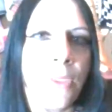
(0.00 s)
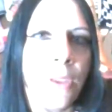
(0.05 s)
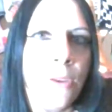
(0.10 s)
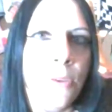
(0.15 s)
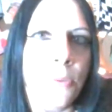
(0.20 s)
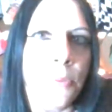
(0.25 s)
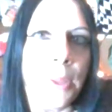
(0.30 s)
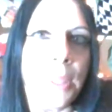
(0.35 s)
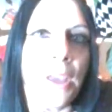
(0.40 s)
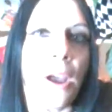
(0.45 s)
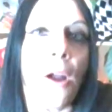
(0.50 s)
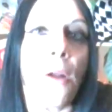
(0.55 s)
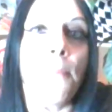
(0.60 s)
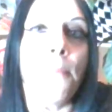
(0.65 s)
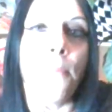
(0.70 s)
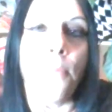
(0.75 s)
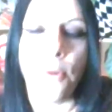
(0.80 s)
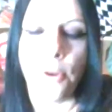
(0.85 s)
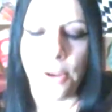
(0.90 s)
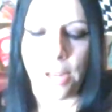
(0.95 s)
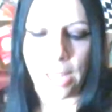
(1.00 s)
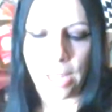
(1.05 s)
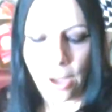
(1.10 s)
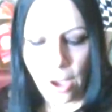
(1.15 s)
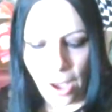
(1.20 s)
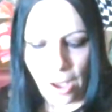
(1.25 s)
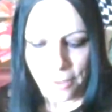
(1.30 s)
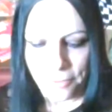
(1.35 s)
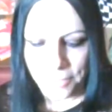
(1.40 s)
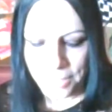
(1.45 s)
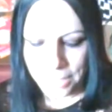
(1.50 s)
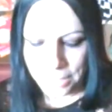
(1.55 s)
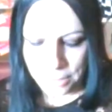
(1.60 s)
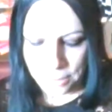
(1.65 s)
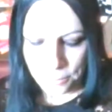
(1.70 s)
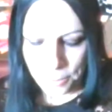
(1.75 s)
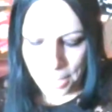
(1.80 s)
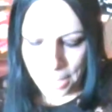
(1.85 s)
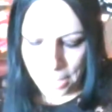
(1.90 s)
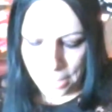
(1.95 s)
with our morning coffee as
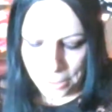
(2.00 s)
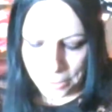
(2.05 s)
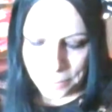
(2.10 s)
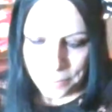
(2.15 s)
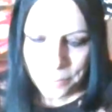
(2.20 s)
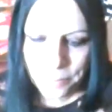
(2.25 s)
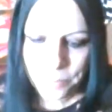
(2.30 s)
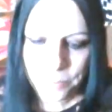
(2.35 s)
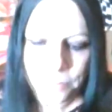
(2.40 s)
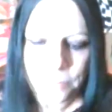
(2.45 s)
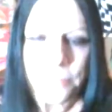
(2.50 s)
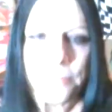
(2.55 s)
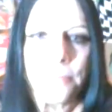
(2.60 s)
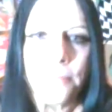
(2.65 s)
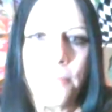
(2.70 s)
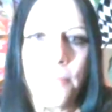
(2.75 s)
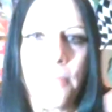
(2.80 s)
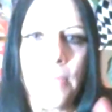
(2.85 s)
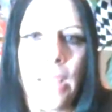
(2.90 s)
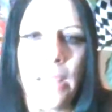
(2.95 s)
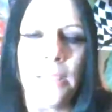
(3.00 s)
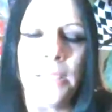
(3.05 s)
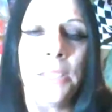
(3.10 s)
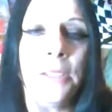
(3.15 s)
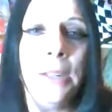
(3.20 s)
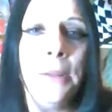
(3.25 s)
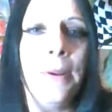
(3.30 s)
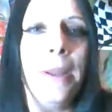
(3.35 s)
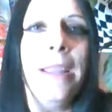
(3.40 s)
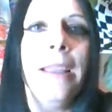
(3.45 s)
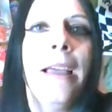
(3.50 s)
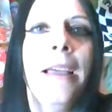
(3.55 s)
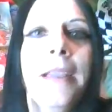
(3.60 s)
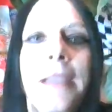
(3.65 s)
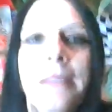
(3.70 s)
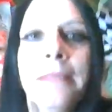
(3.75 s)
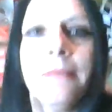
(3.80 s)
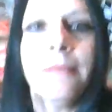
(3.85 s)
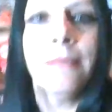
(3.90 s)
well. So anyway, I